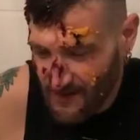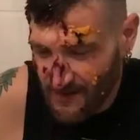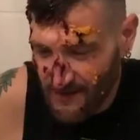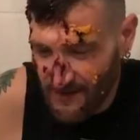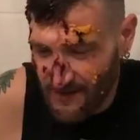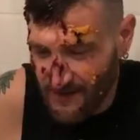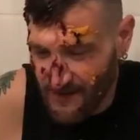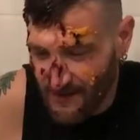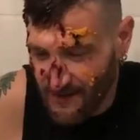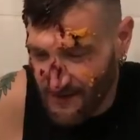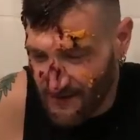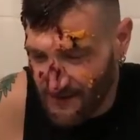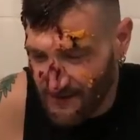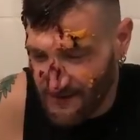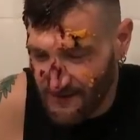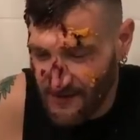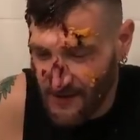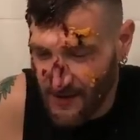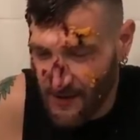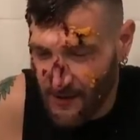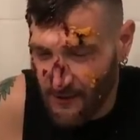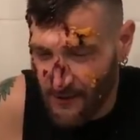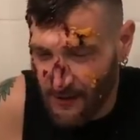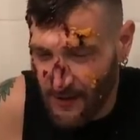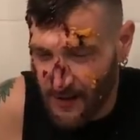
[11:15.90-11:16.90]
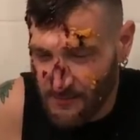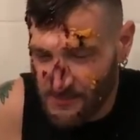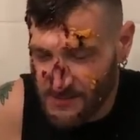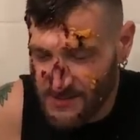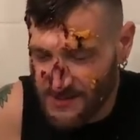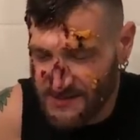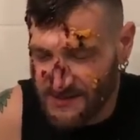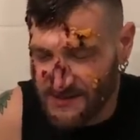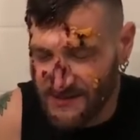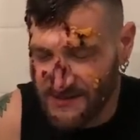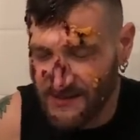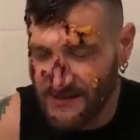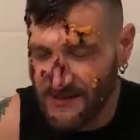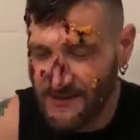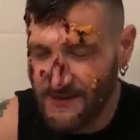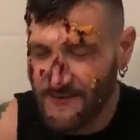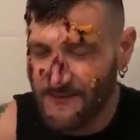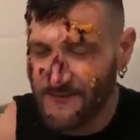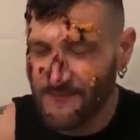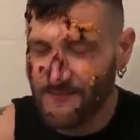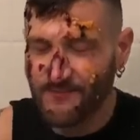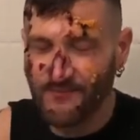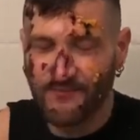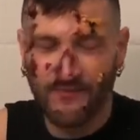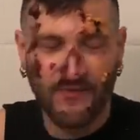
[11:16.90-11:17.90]
Ah, uh, no, I'm just gonna,
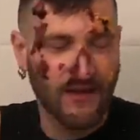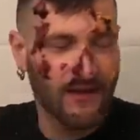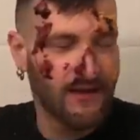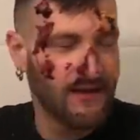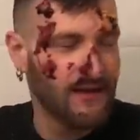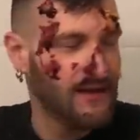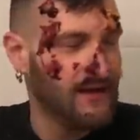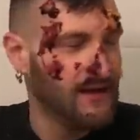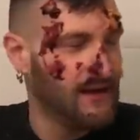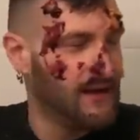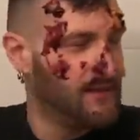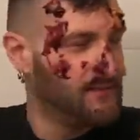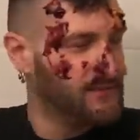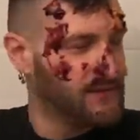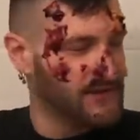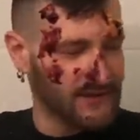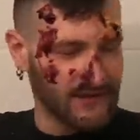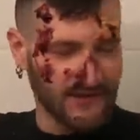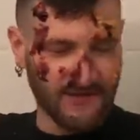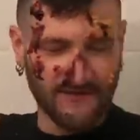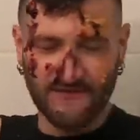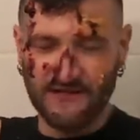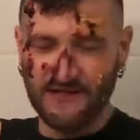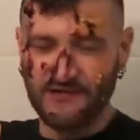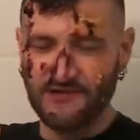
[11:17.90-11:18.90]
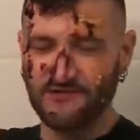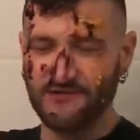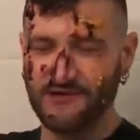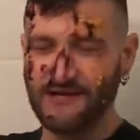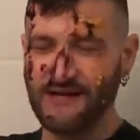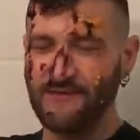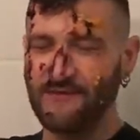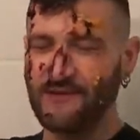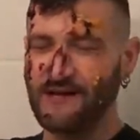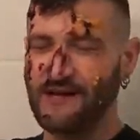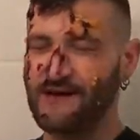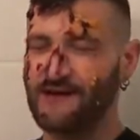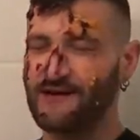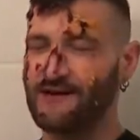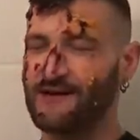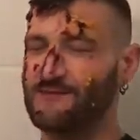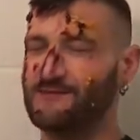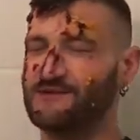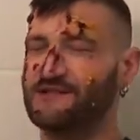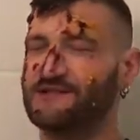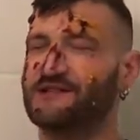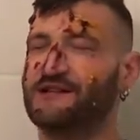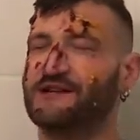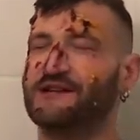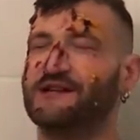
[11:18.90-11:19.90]
I'm gonna live the dream here, and
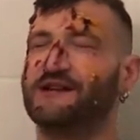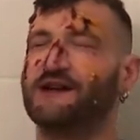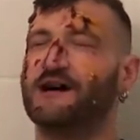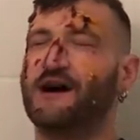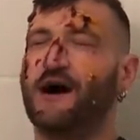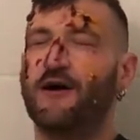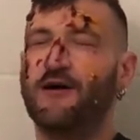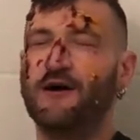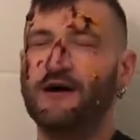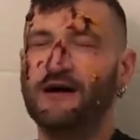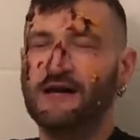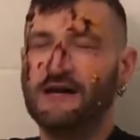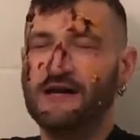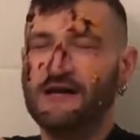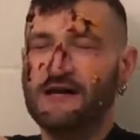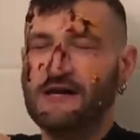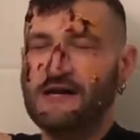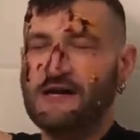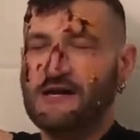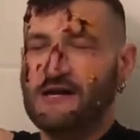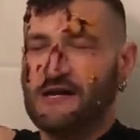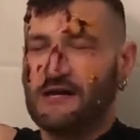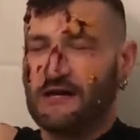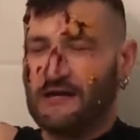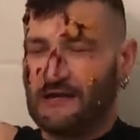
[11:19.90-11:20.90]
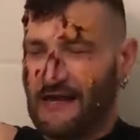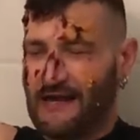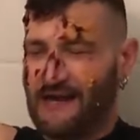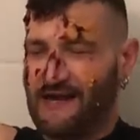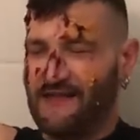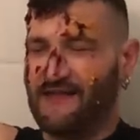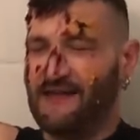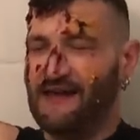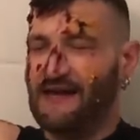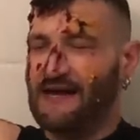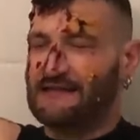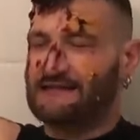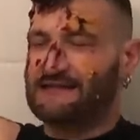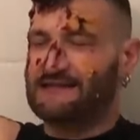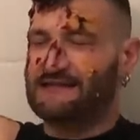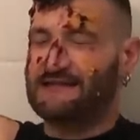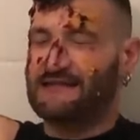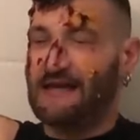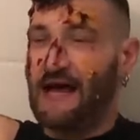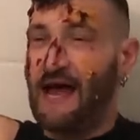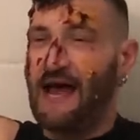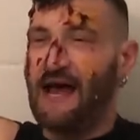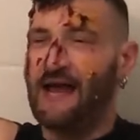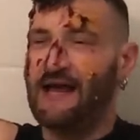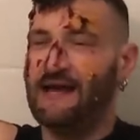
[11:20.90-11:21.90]
I'm just gonna go like
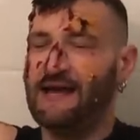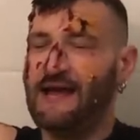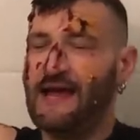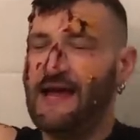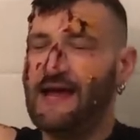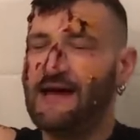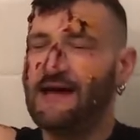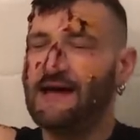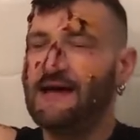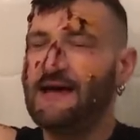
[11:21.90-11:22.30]
this, and